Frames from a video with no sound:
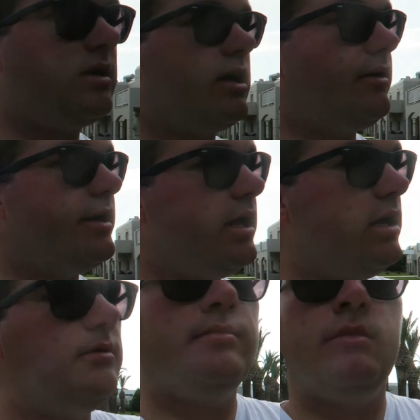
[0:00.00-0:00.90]
are going
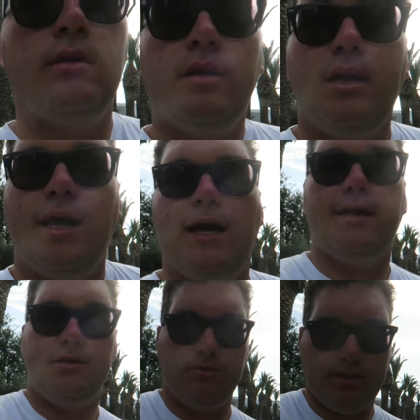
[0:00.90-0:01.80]
home
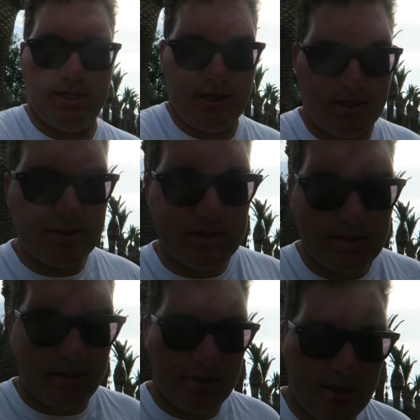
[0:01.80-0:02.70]
and we are
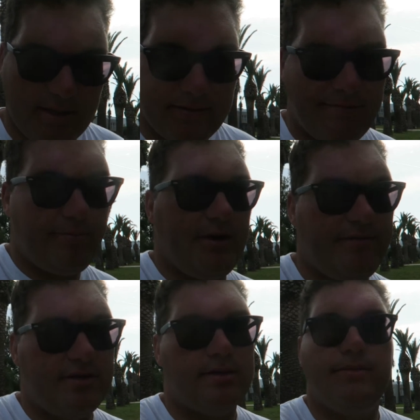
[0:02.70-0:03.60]
just gonna go down for
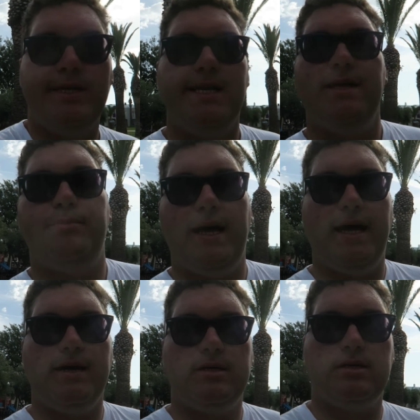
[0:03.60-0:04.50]
breakfast. I'm nearly
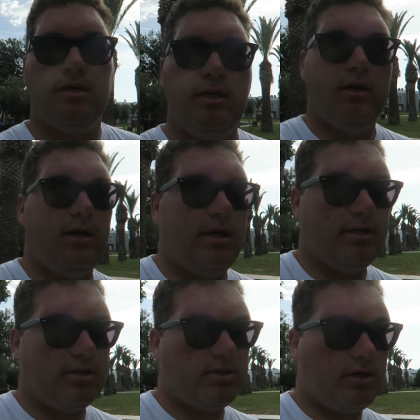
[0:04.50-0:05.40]
packed,
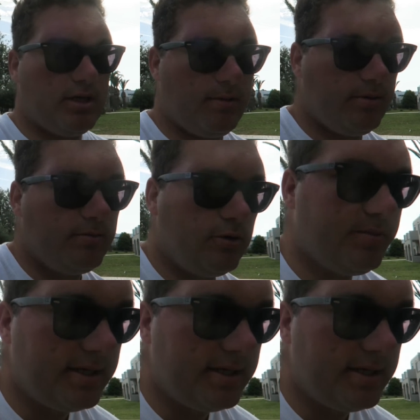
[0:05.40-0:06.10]
uh, just got a couple more